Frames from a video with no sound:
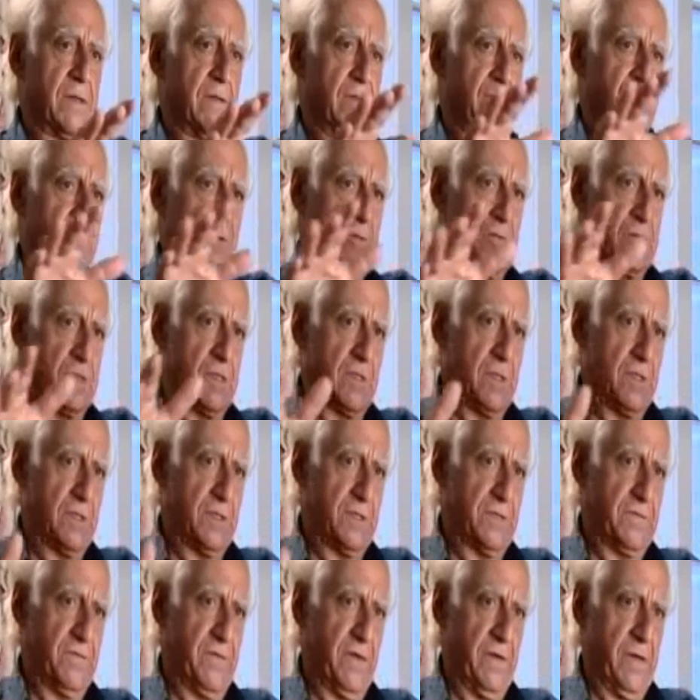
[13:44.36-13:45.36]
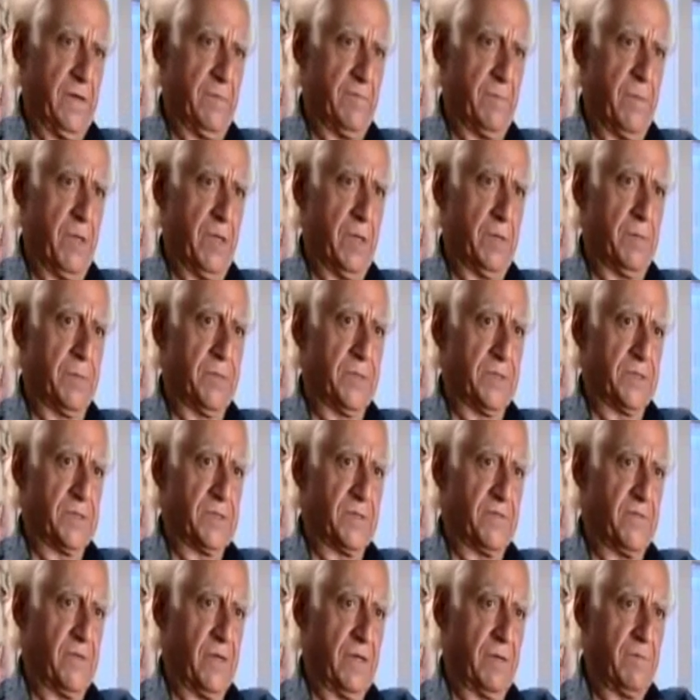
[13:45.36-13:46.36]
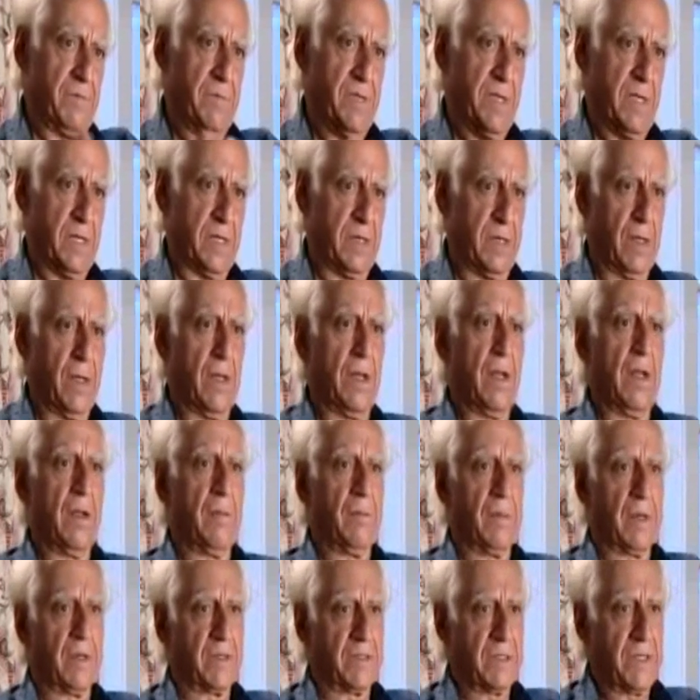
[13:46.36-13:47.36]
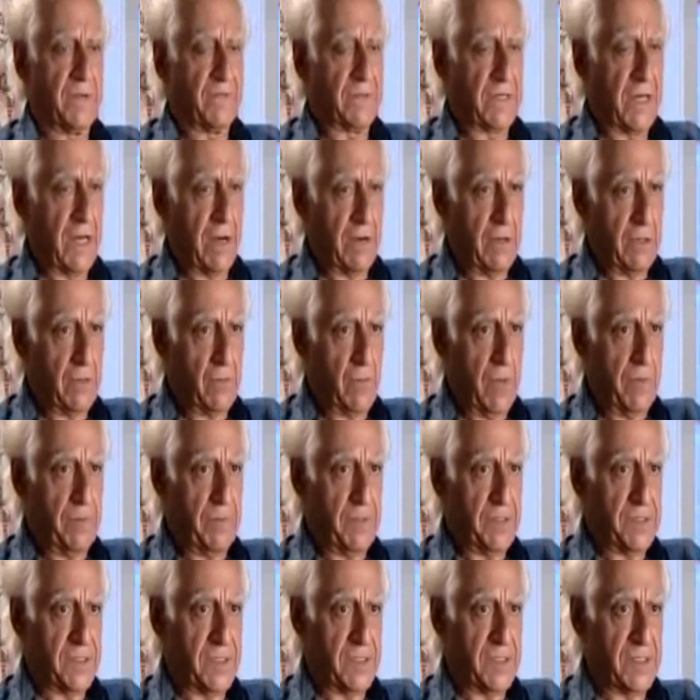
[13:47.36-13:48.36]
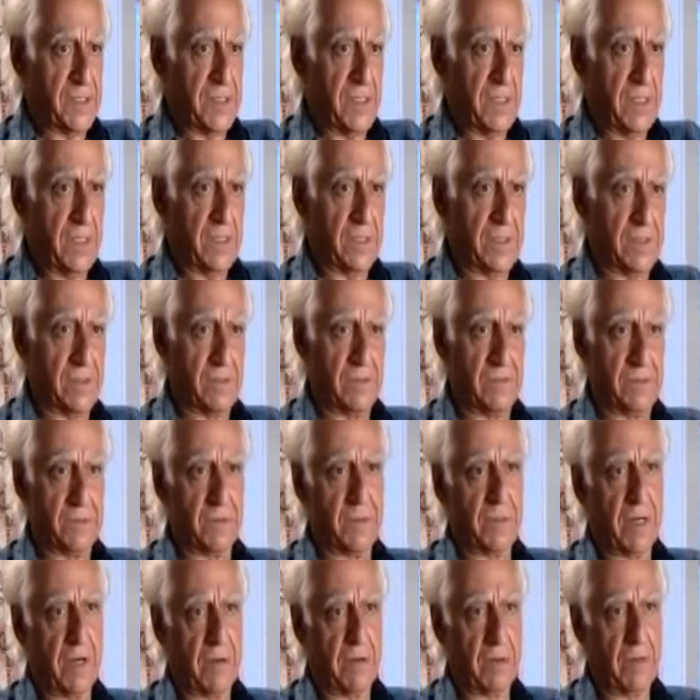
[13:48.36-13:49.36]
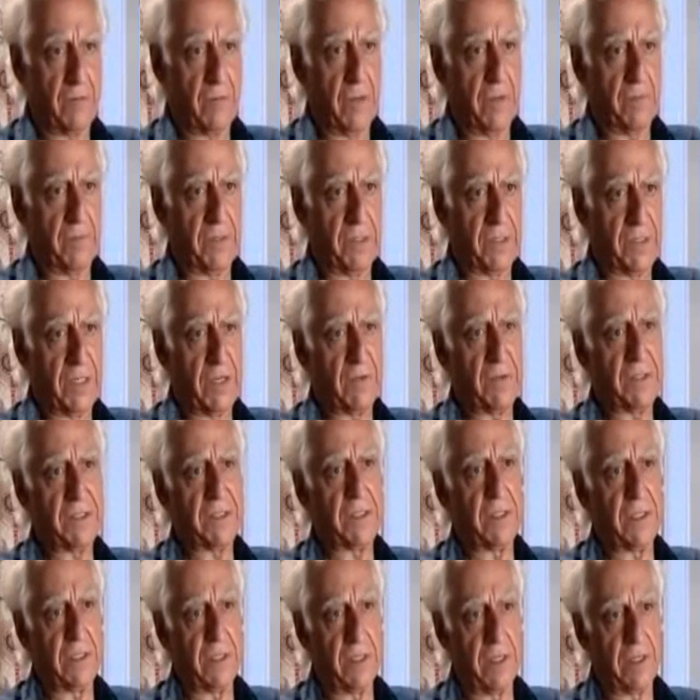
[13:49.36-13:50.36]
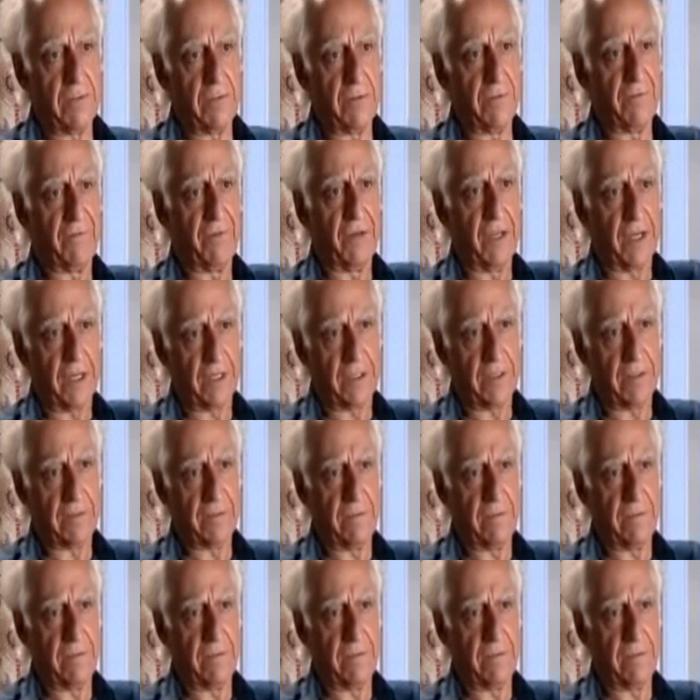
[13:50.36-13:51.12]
the fuselage very bulbous, very big, because they have to carry the weapons inside. As soon as you carry the weapons outside, they reflect to